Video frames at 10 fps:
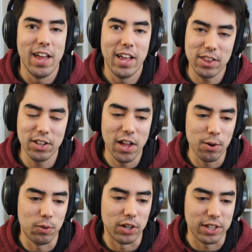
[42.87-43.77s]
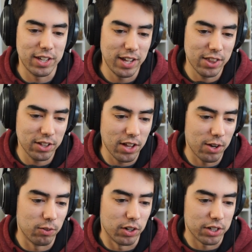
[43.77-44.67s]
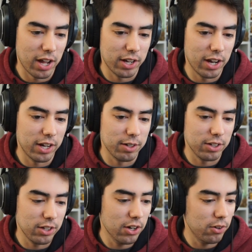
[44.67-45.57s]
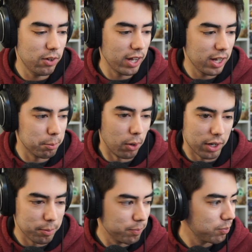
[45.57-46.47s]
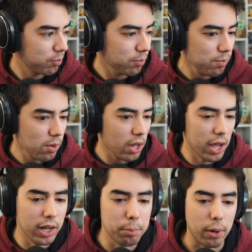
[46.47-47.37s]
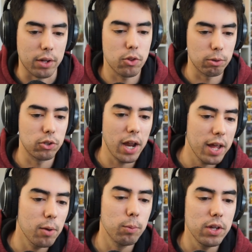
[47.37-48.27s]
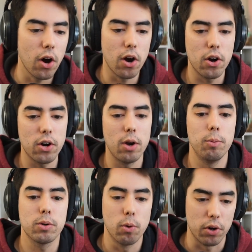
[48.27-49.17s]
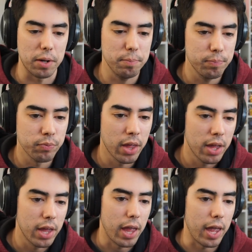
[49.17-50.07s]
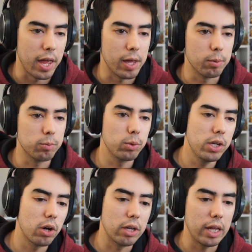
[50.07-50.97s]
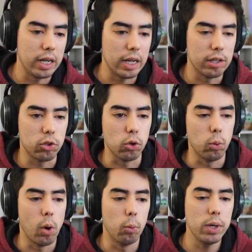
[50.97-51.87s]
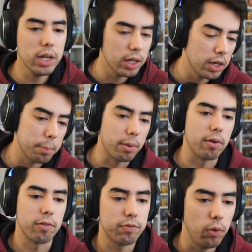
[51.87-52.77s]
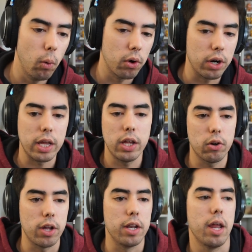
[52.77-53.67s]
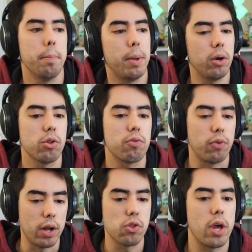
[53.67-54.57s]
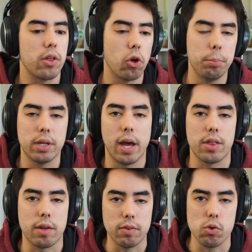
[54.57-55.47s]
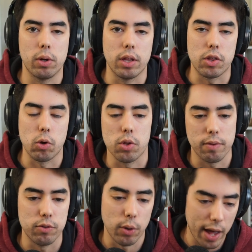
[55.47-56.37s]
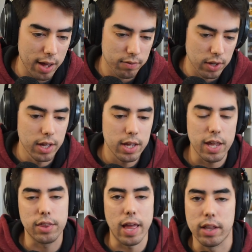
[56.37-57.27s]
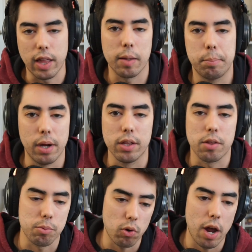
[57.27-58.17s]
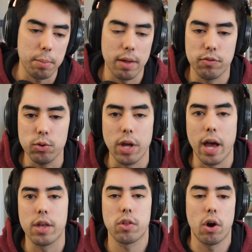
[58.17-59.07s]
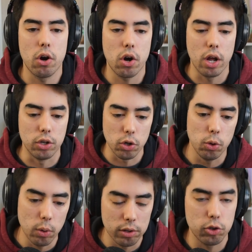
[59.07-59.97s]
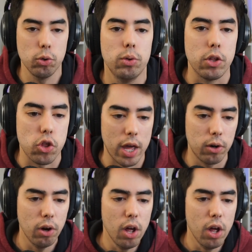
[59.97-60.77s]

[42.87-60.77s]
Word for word: it's a lot of work. It's a lot of work. I, I you know I need a break. I need a break. So today we are recording and we are getting into uh, week number four here in Bears franchise. Hope you guys have enjoyed the series. If you have, hit that like button, subscribe if you guys are uh, new to the channel.